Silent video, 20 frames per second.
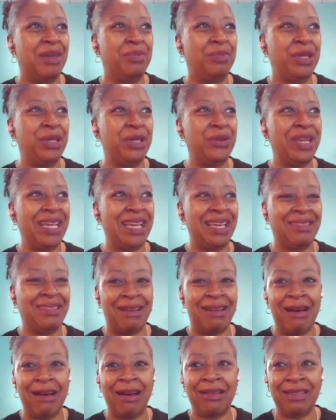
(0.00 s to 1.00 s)
beauty and
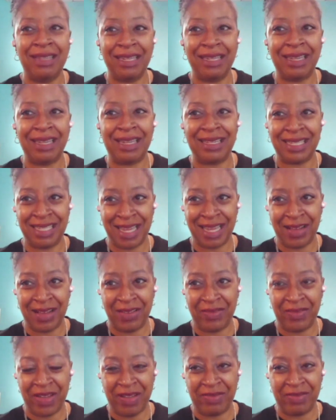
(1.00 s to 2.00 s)
the ugliness
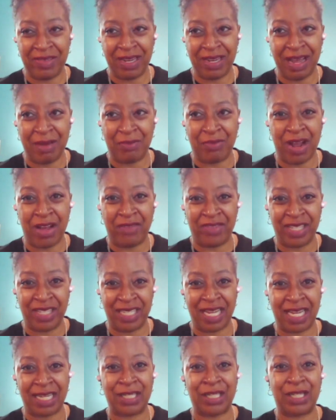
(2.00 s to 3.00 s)
of the nonprofit
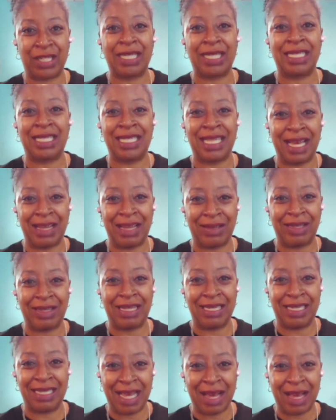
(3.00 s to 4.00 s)
sector, is
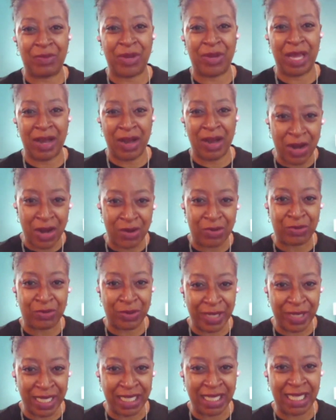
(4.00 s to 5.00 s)
that we
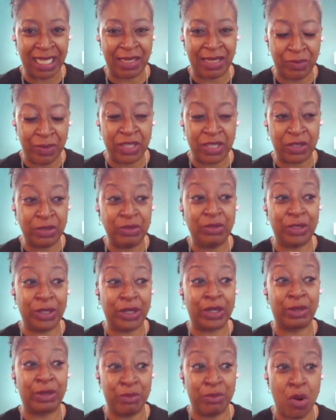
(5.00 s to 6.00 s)
do
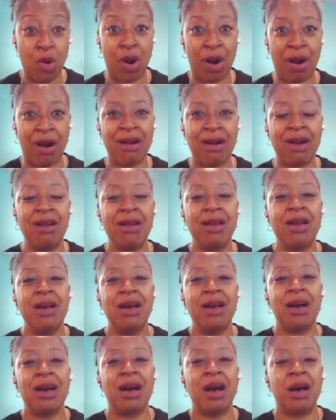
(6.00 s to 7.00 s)
learn more
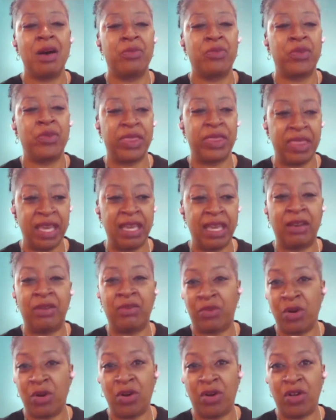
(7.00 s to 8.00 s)

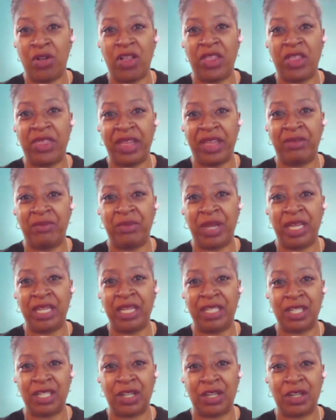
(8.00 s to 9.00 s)
within role than
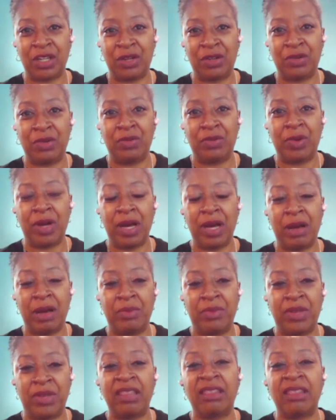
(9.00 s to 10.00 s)
we do
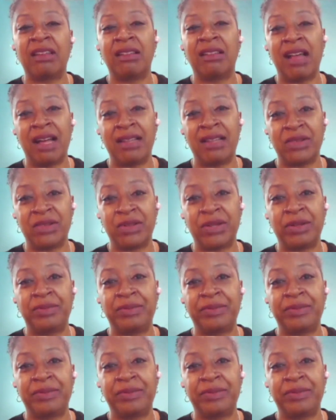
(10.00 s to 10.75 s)
within the classroom.